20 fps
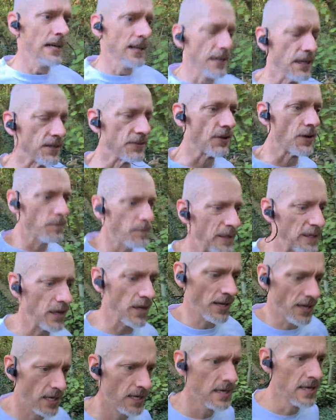So a bit of
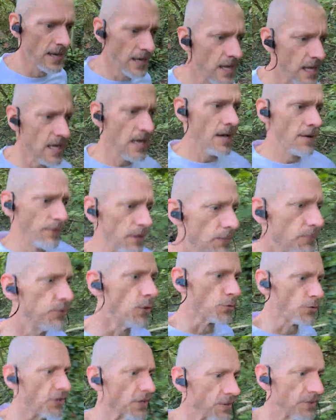an
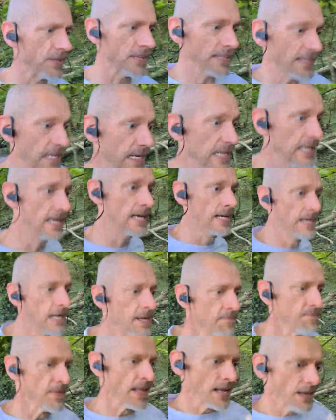unfortunate thing,
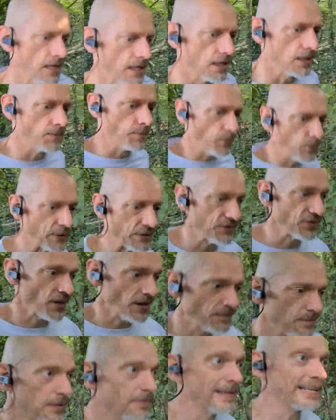but with time
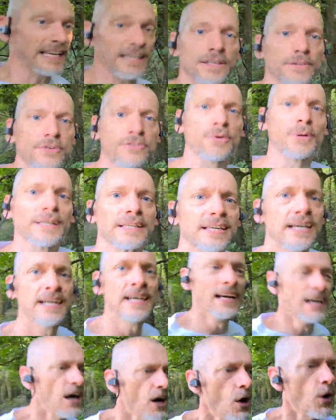you may get used to it,
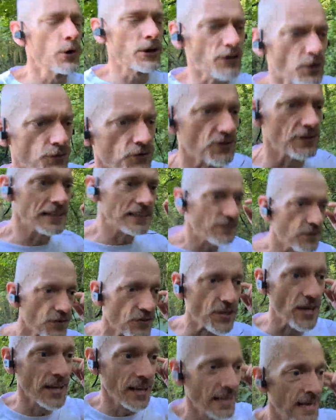or you're constantly just
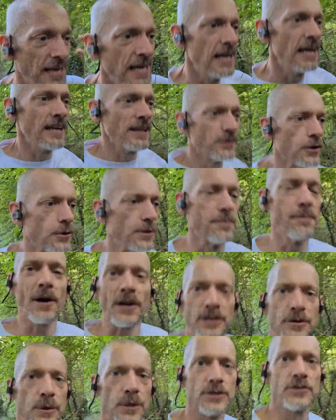doing the
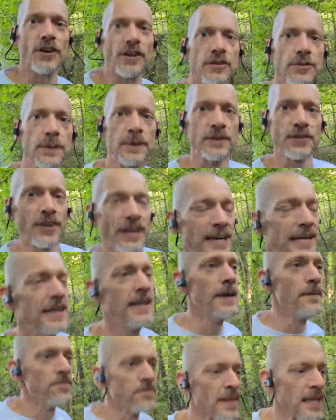micro adjustments.
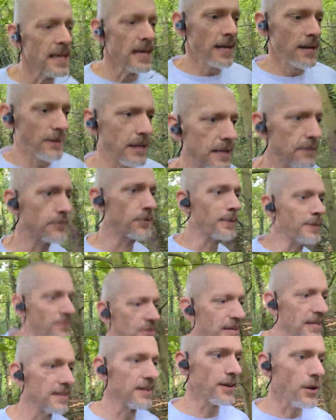And I have to say
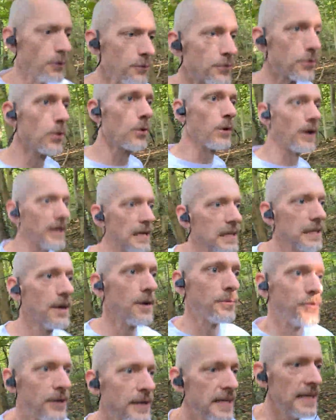that overall I
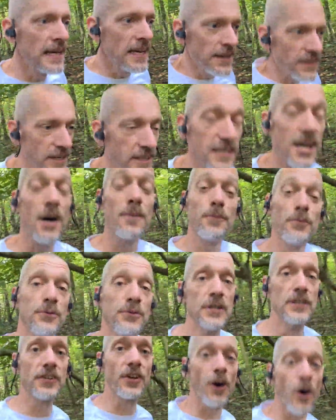love the
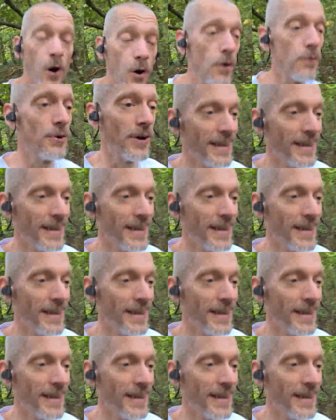comfort of